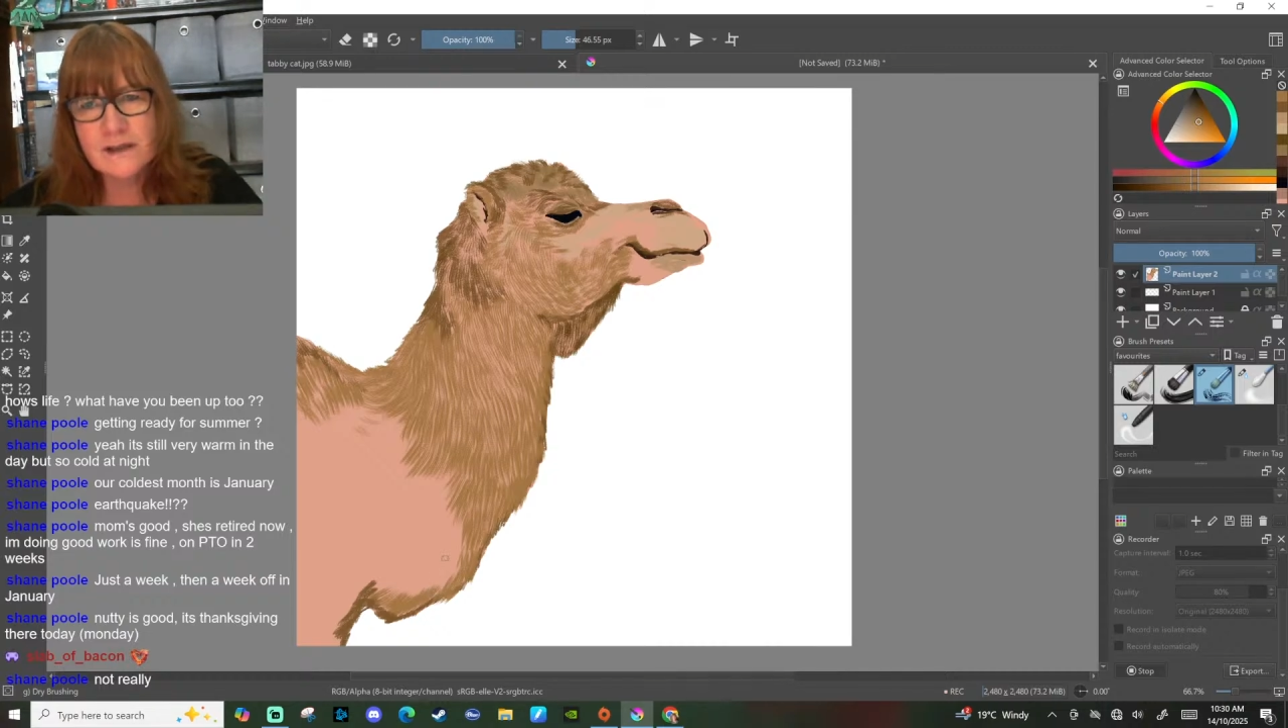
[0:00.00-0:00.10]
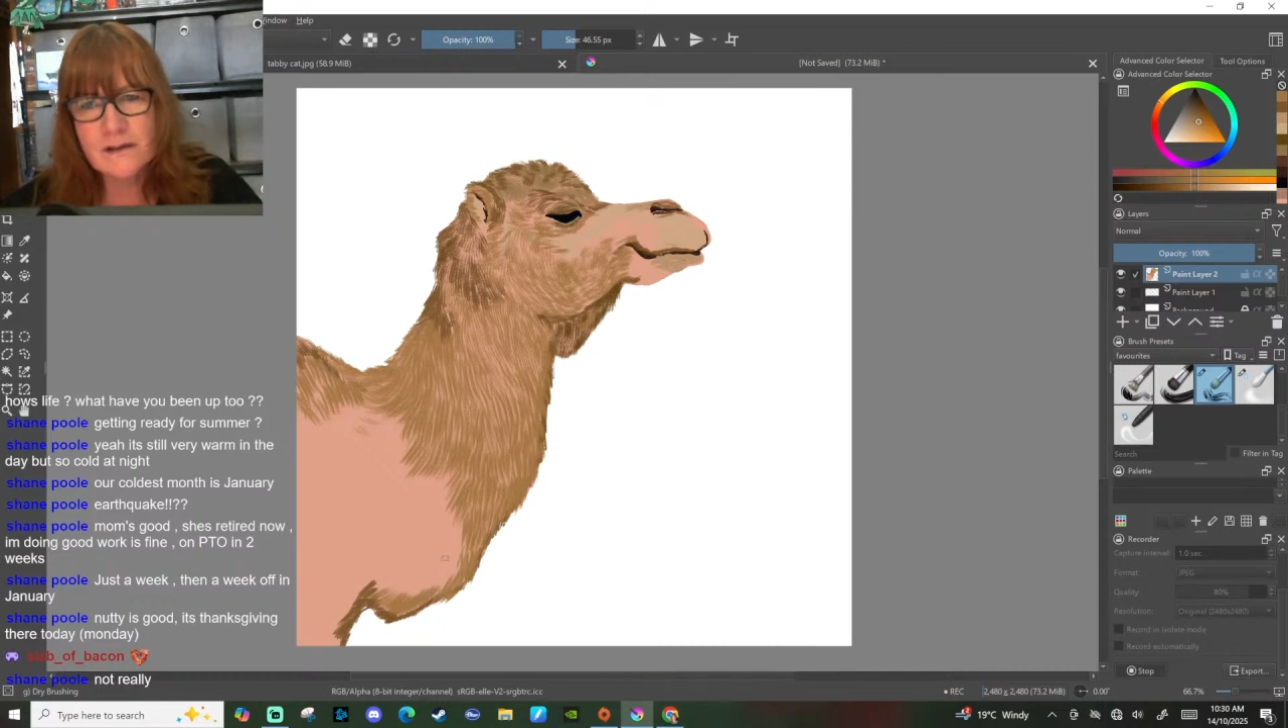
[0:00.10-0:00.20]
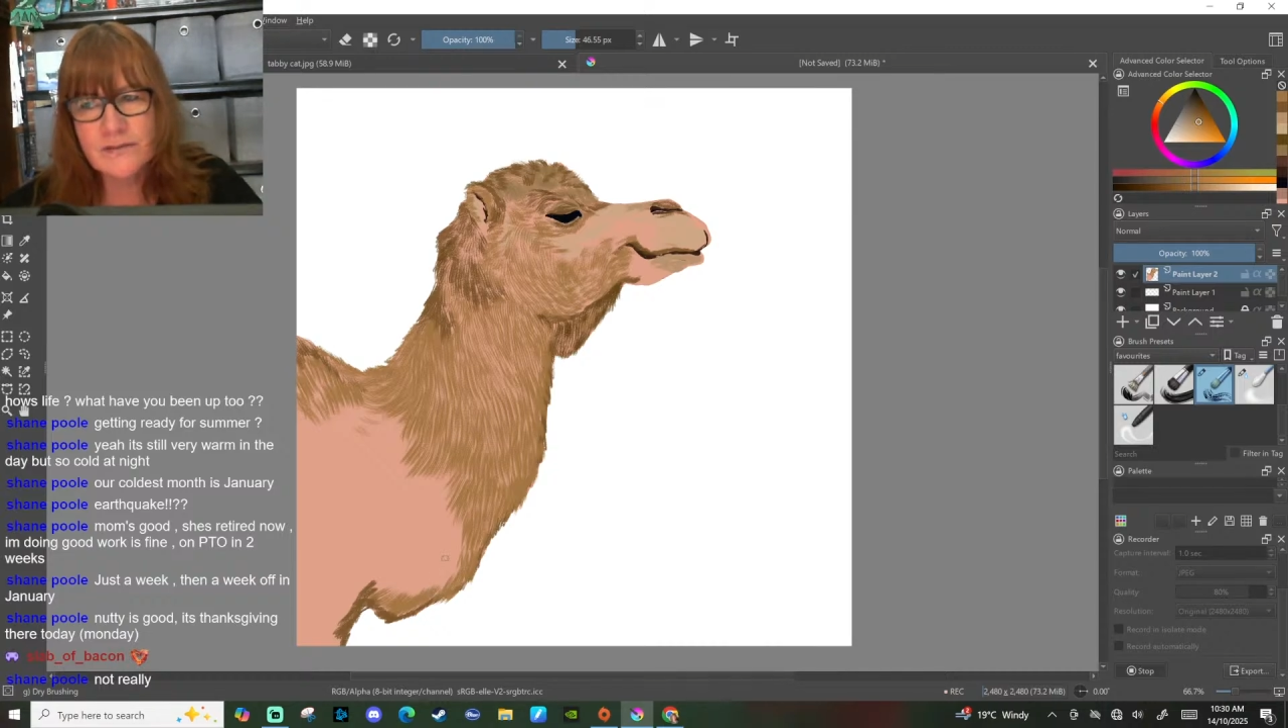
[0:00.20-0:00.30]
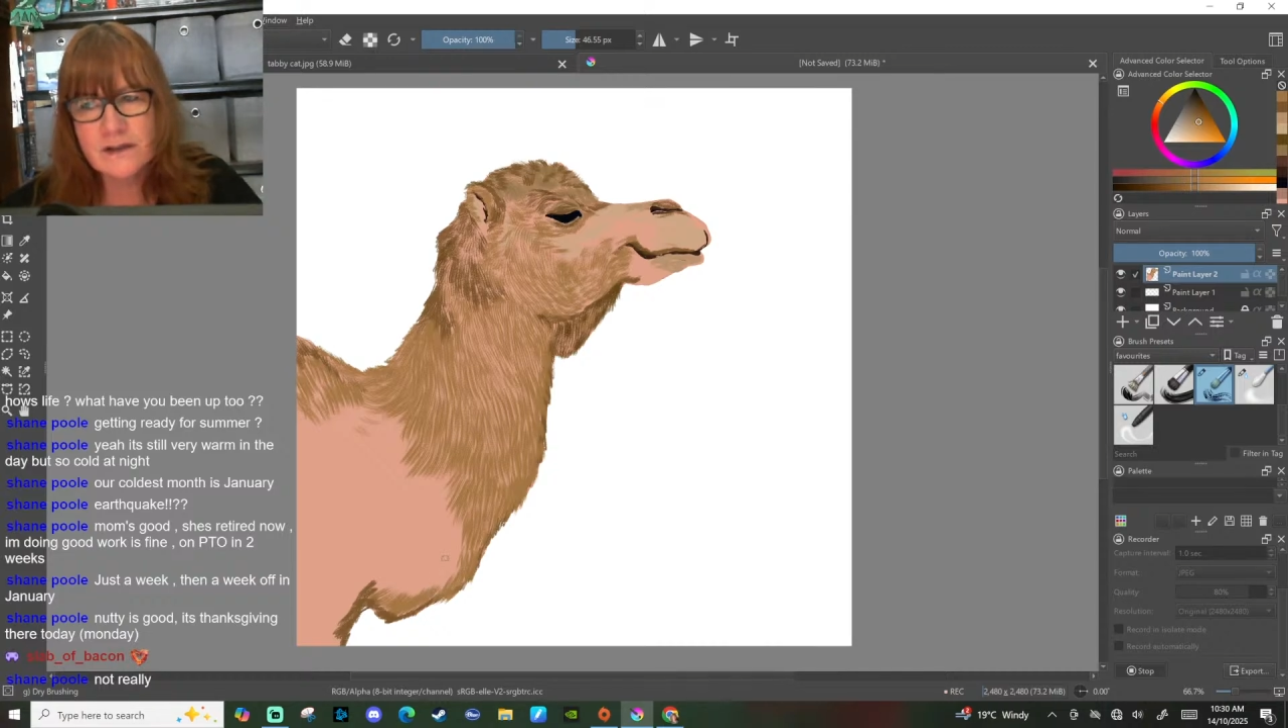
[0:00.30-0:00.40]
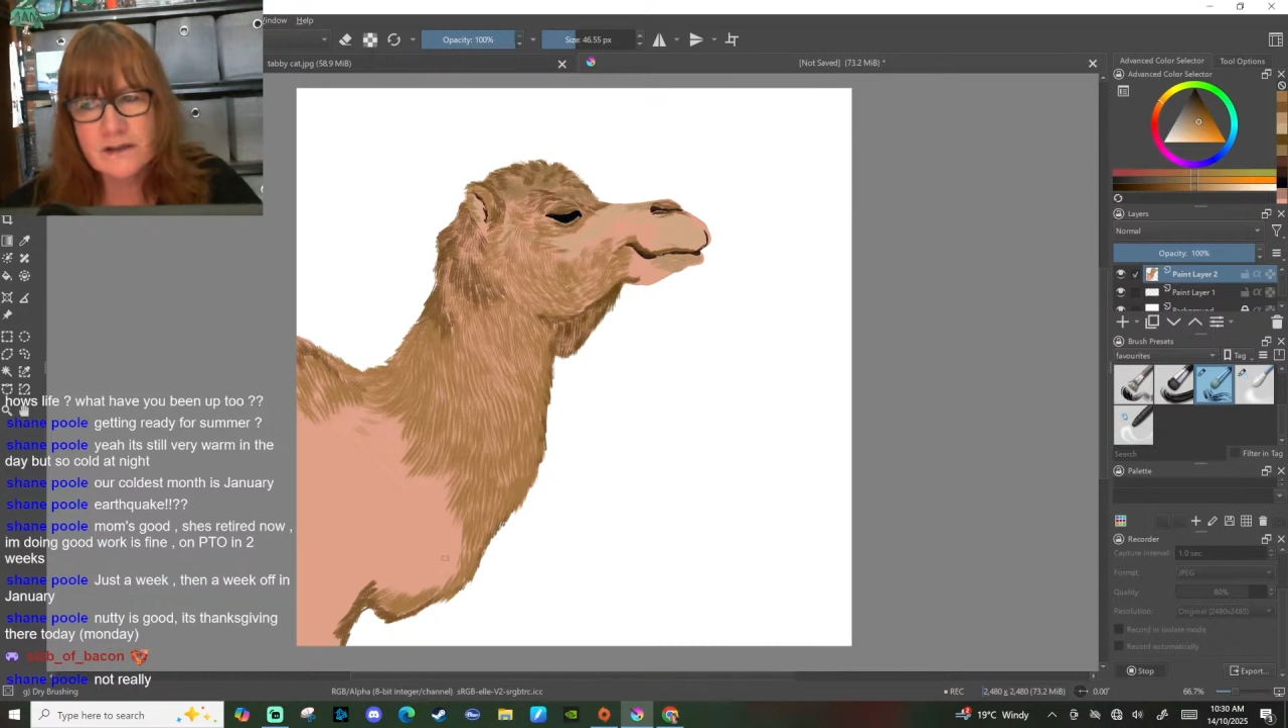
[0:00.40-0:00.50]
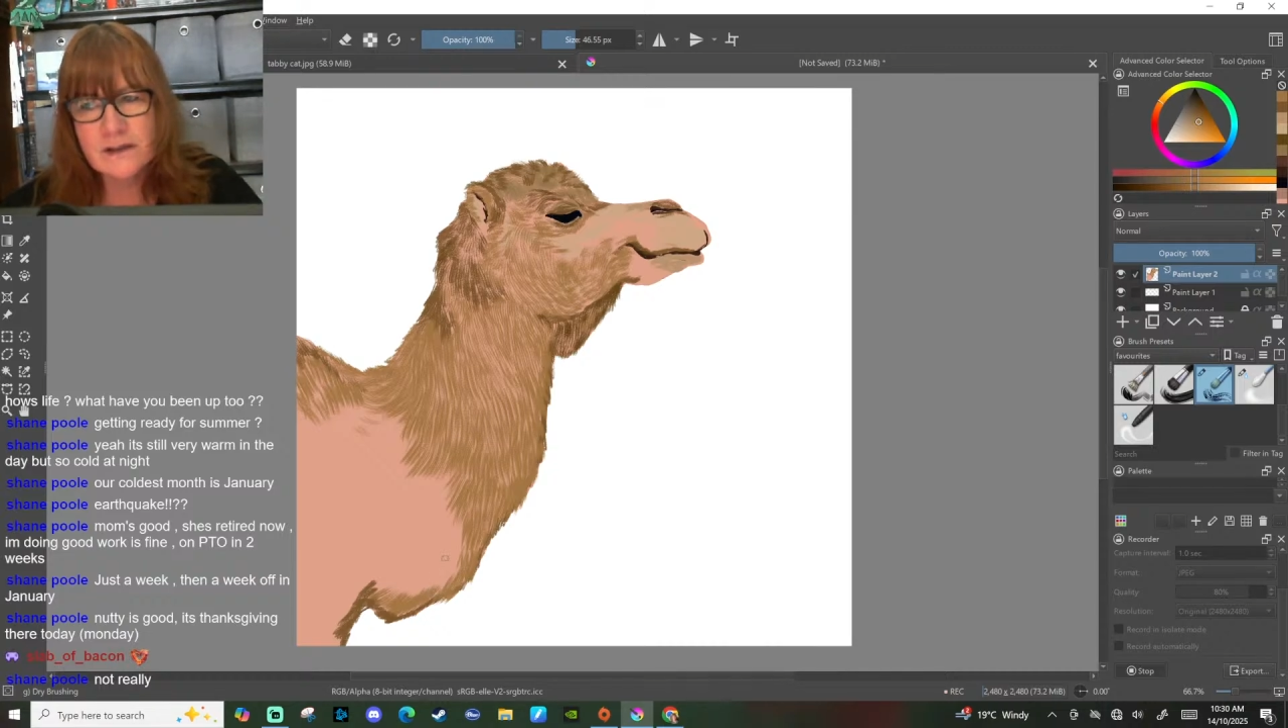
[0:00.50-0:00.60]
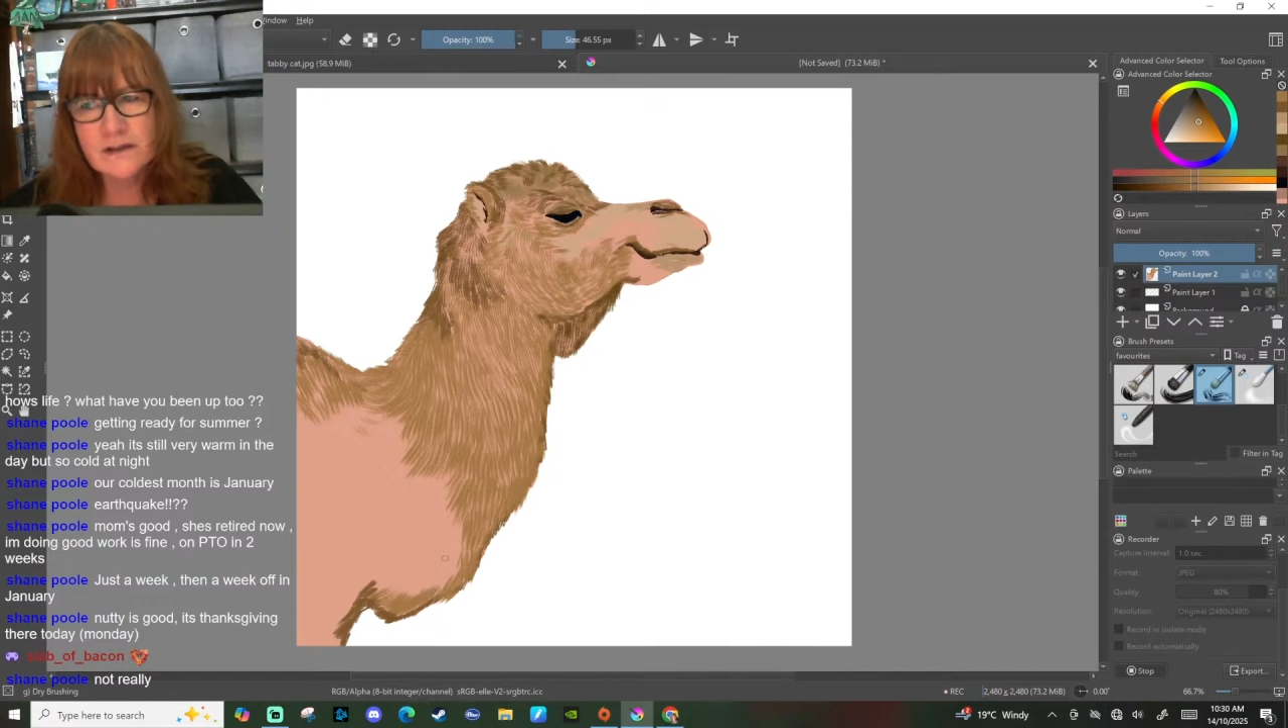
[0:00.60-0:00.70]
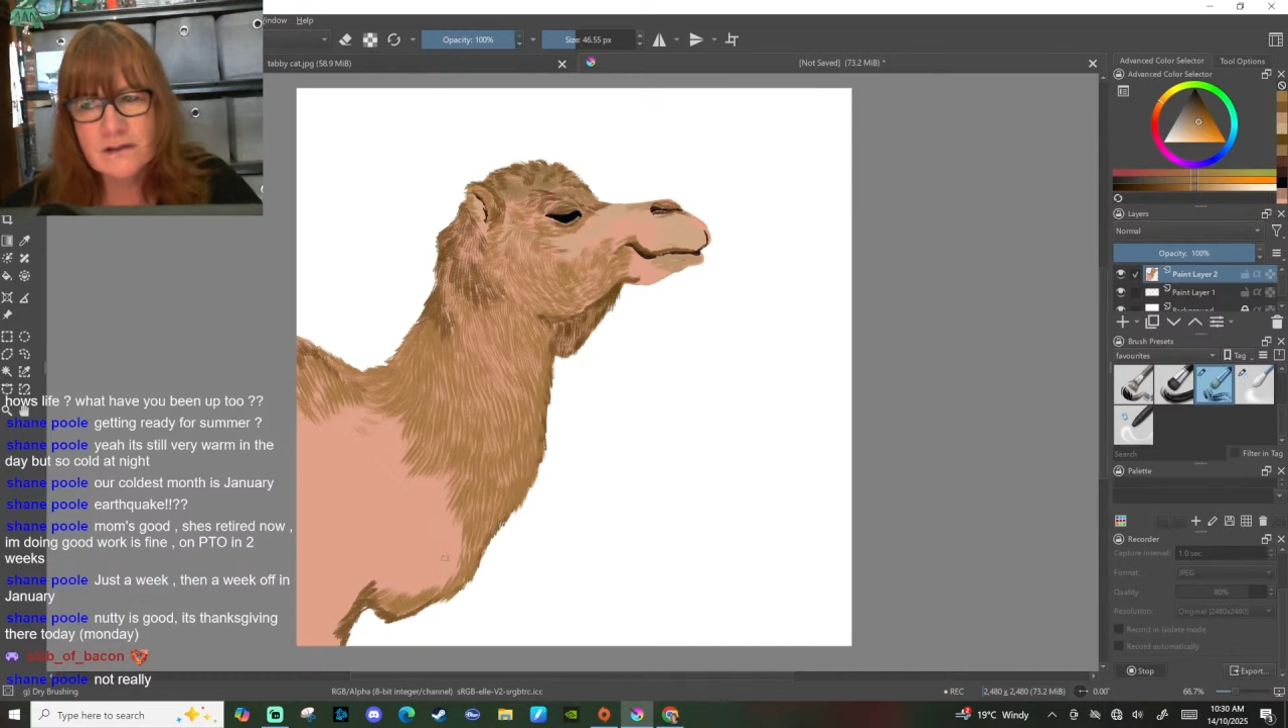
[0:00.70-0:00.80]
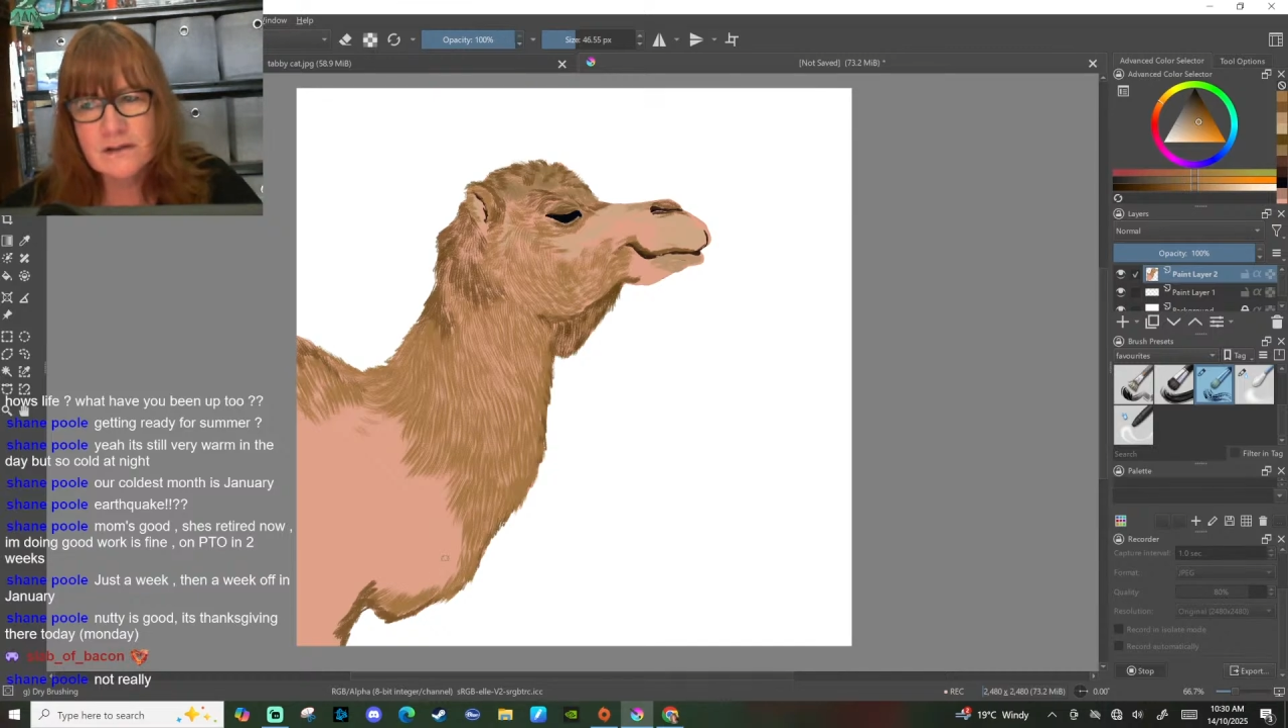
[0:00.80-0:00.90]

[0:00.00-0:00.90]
an elephant, isn't it?